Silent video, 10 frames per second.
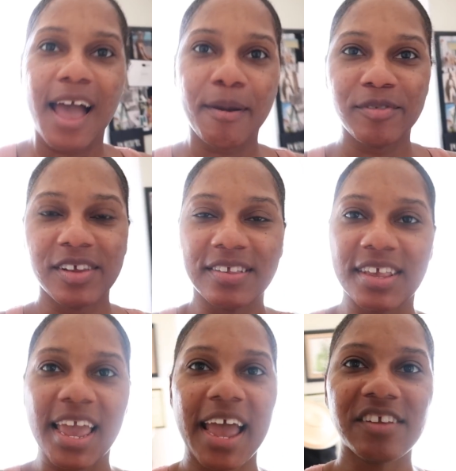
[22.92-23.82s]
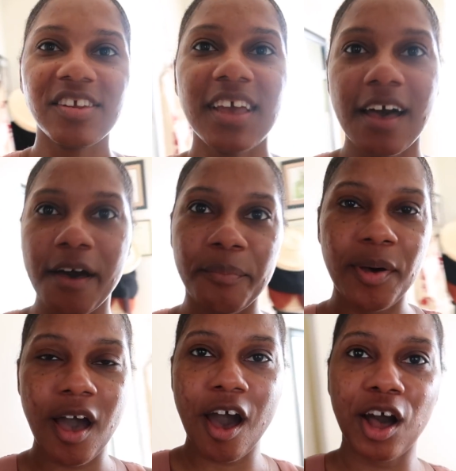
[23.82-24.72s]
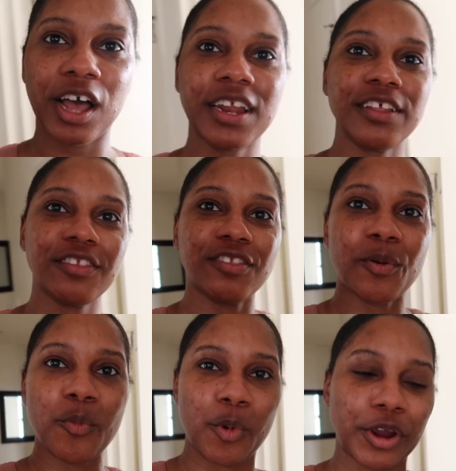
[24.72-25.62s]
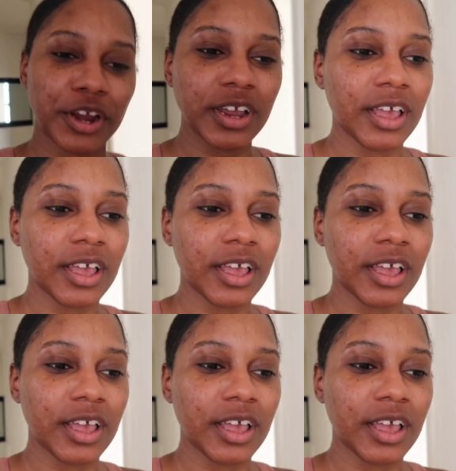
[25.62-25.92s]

I'm just catching up on some work.